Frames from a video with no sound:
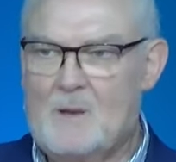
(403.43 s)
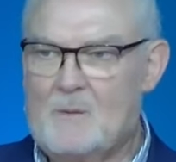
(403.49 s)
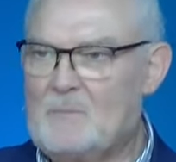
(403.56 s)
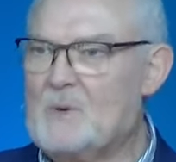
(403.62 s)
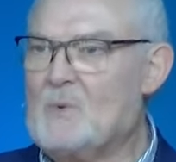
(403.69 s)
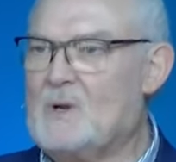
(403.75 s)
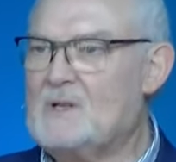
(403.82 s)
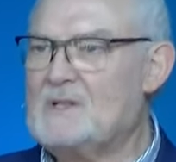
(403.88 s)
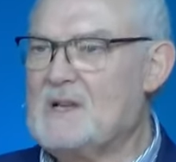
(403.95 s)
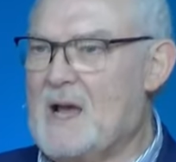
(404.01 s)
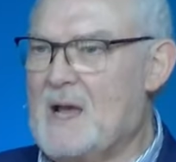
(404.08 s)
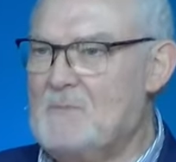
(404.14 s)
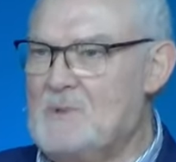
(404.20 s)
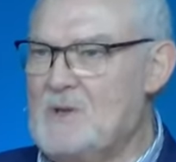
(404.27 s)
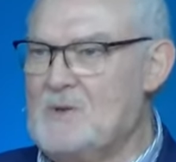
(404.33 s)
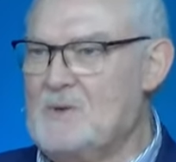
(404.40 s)
But one
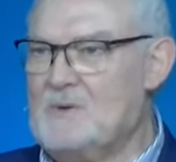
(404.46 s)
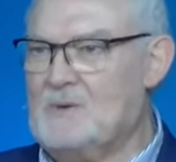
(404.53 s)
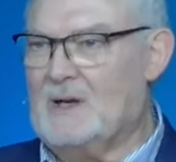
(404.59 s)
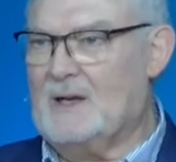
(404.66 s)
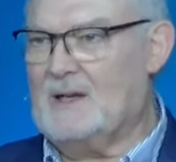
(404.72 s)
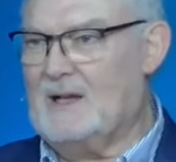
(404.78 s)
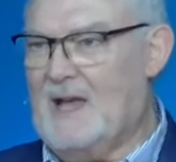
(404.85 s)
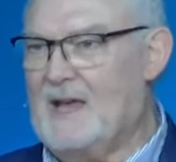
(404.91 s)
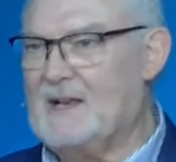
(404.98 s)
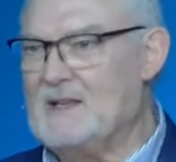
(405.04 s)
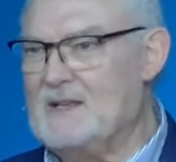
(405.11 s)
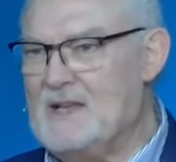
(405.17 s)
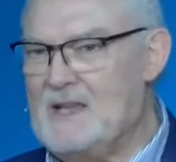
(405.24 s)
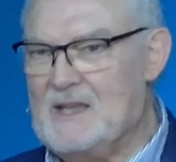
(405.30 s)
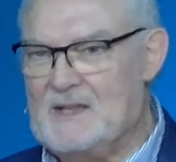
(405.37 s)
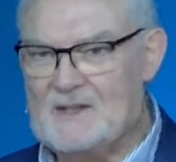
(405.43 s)
time you uh, had a
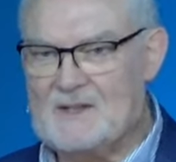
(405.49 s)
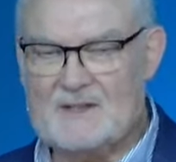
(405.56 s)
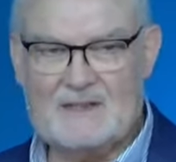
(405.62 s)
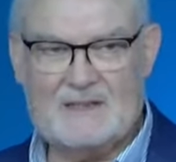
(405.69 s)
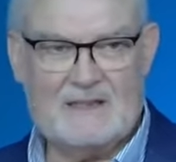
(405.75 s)
need